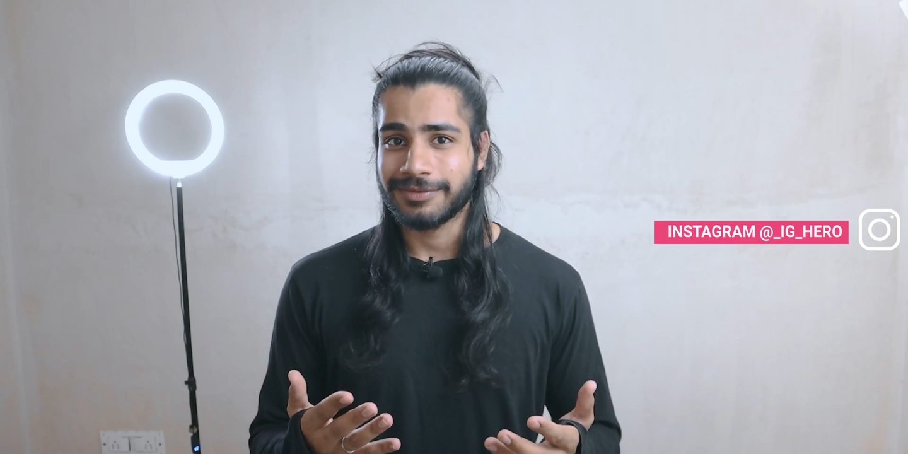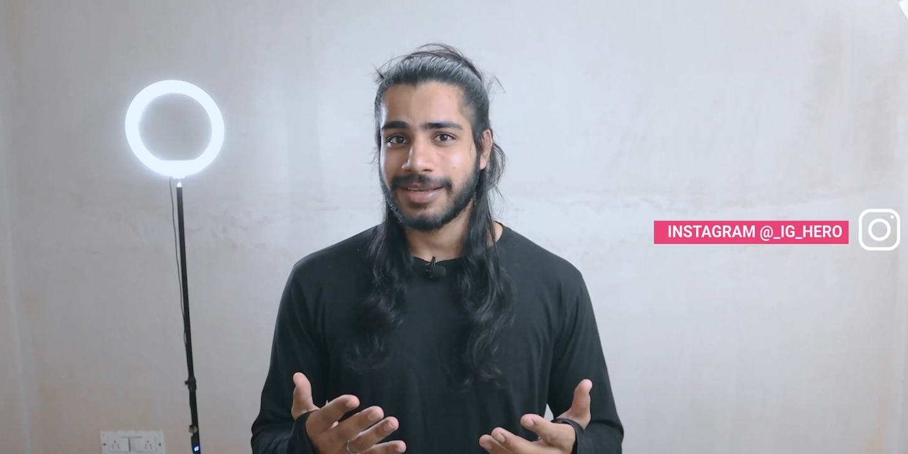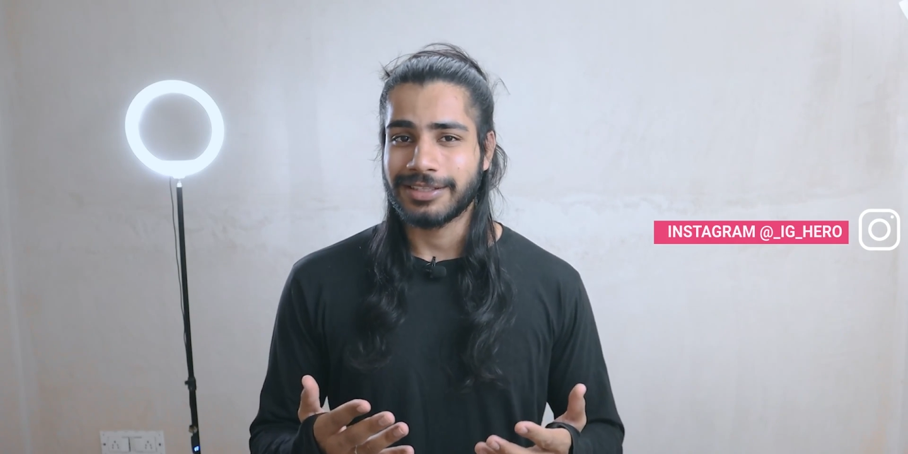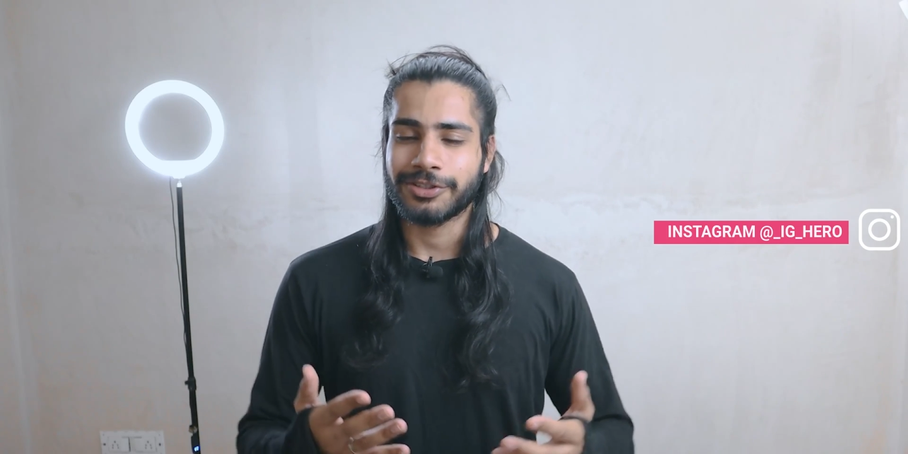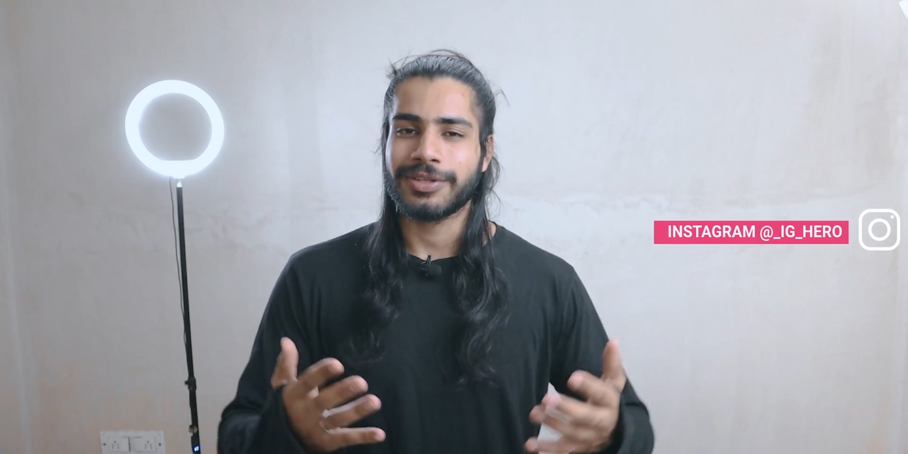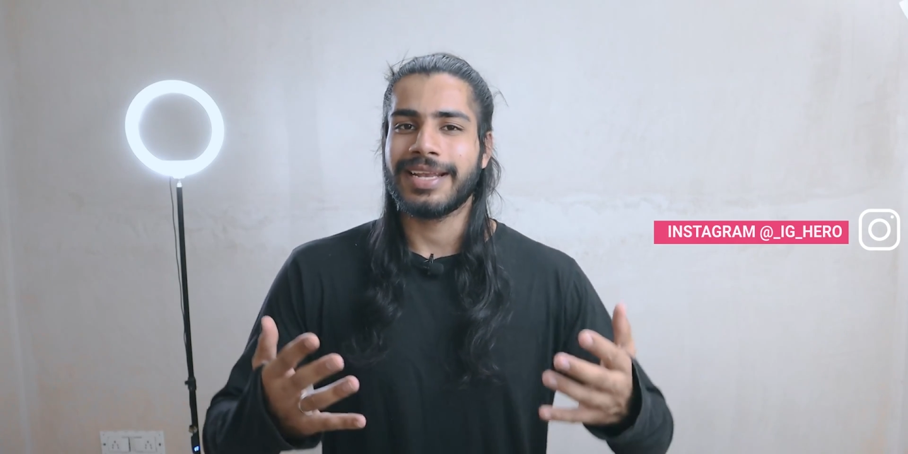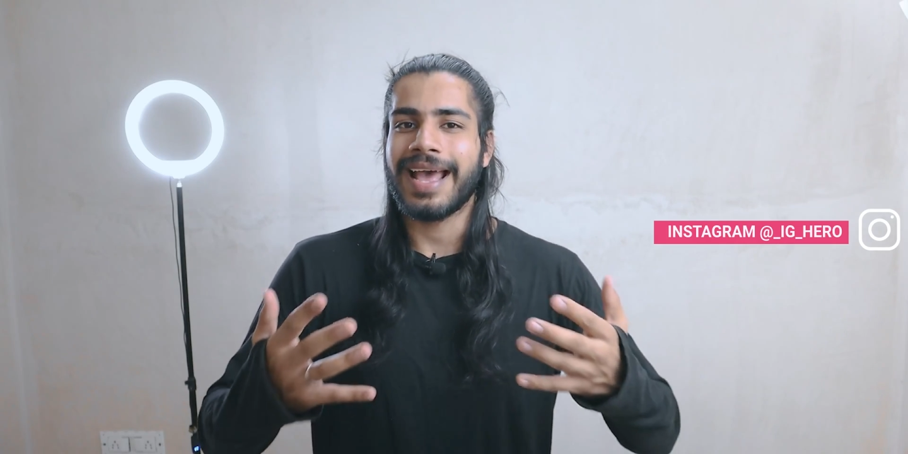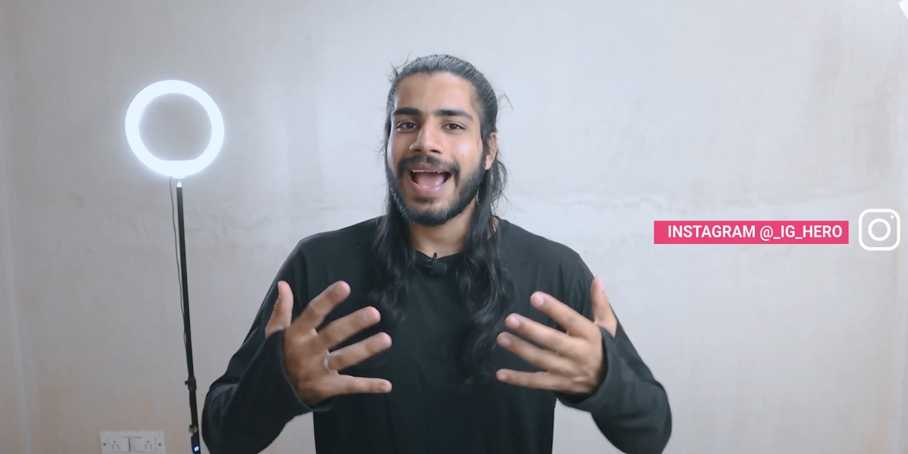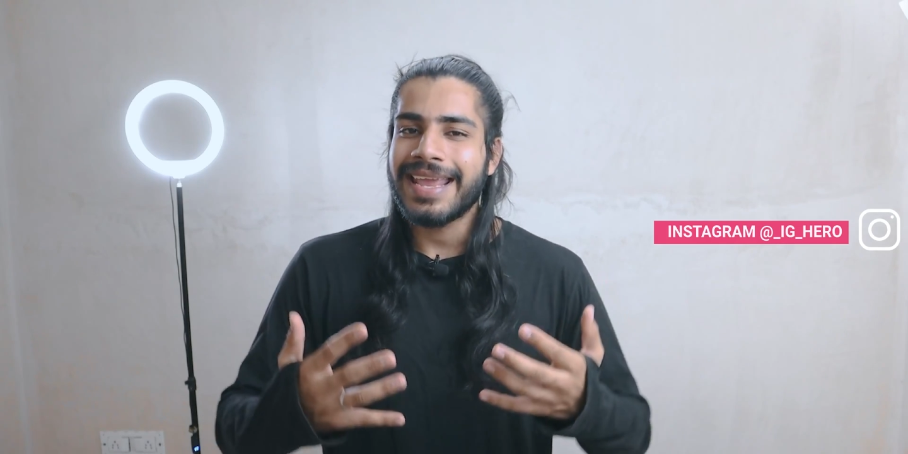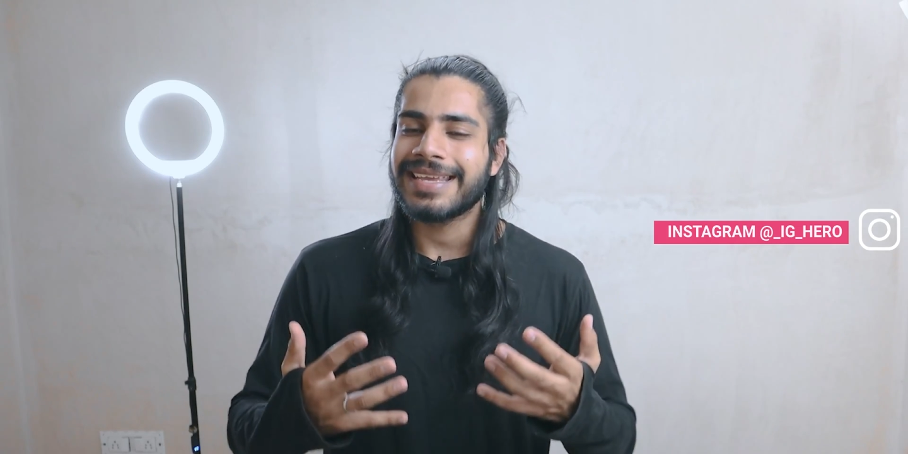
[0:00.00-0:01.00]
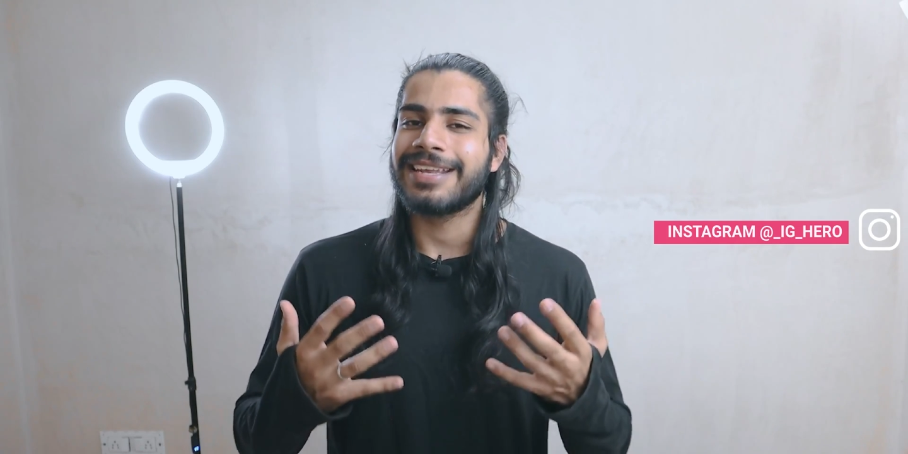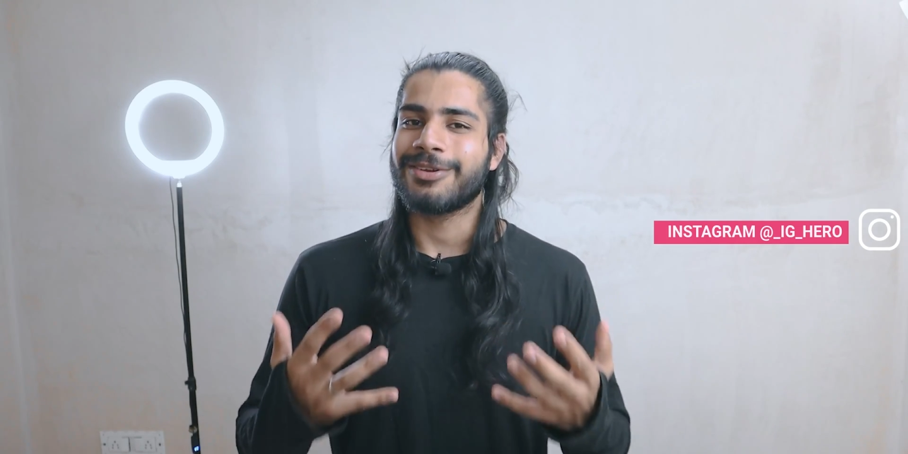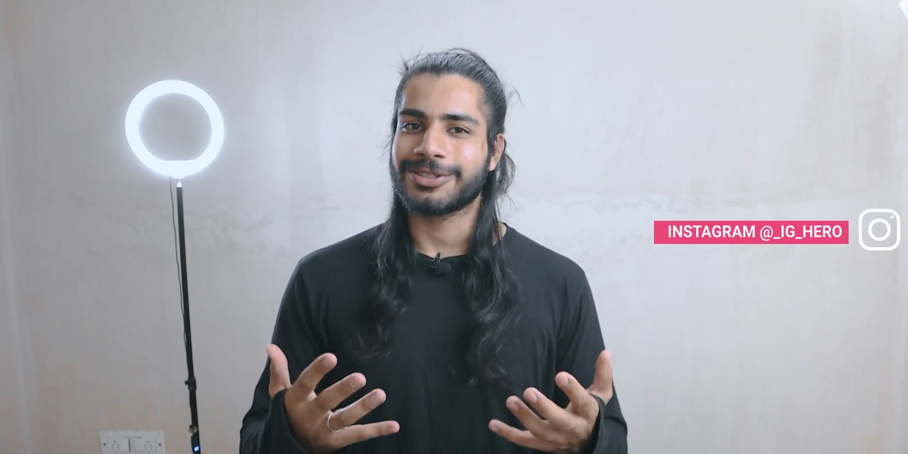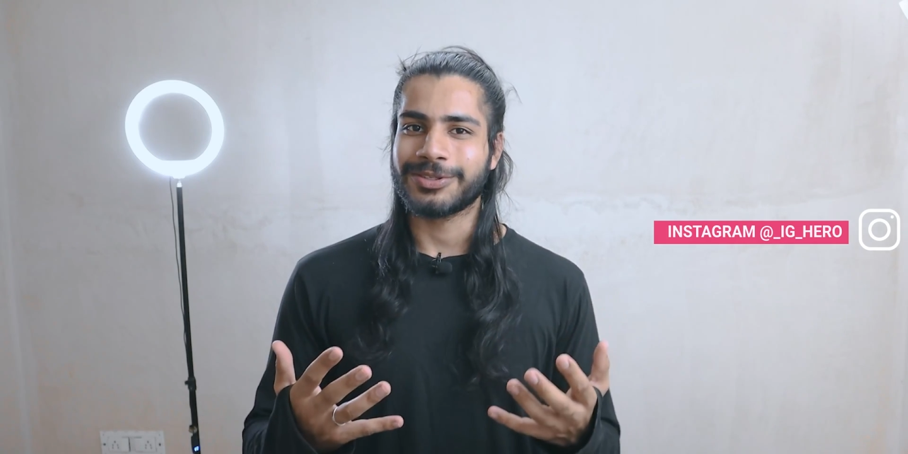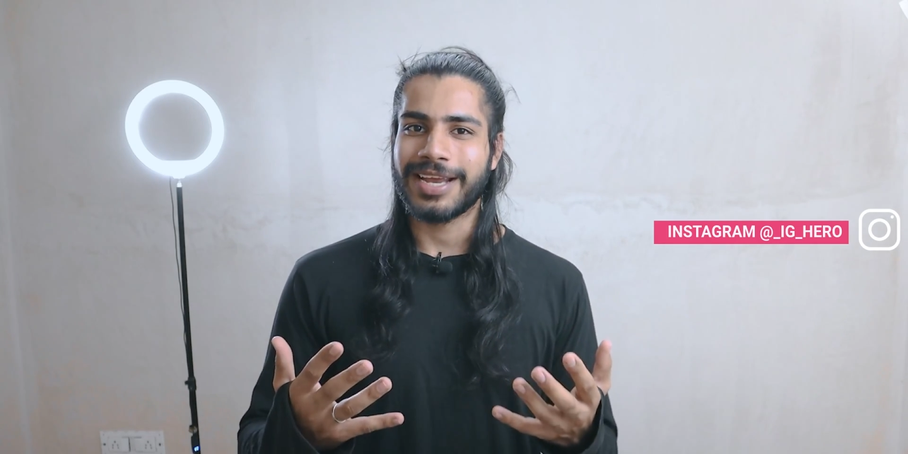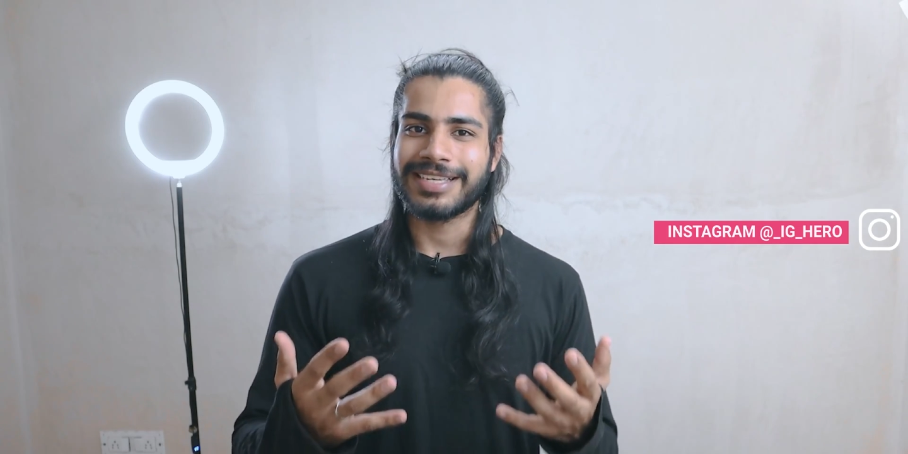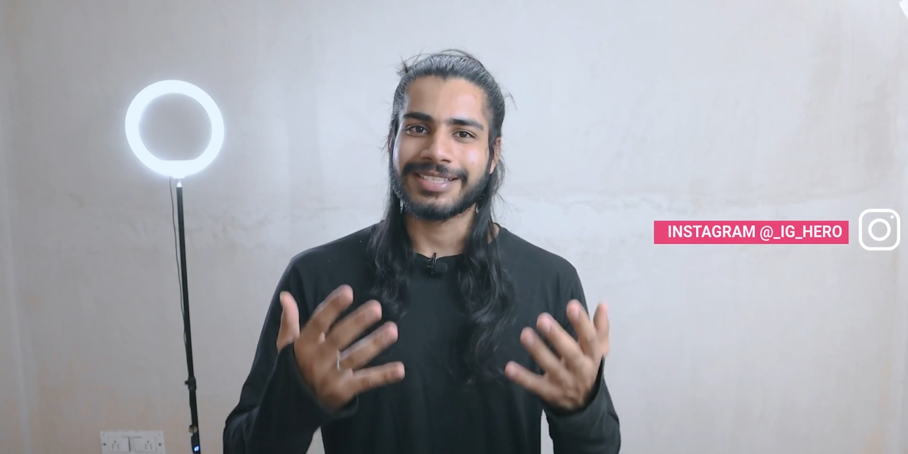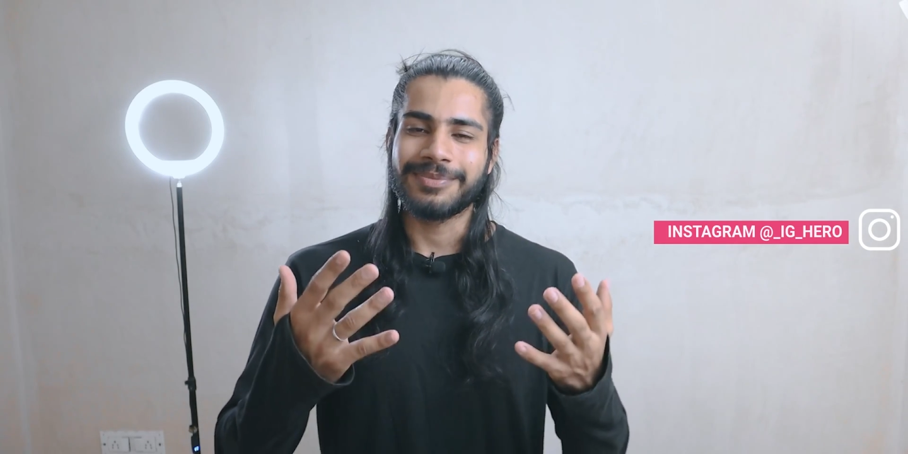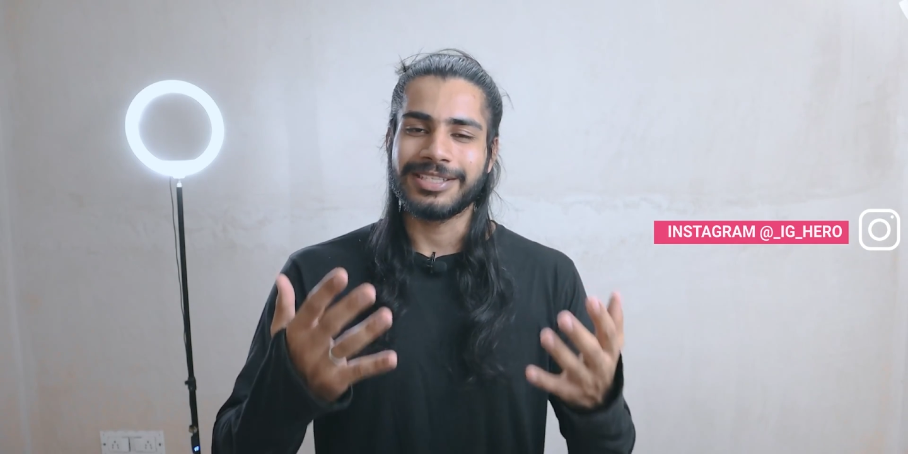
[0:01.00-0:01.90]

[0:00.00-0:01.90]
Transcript: well so that I can also get some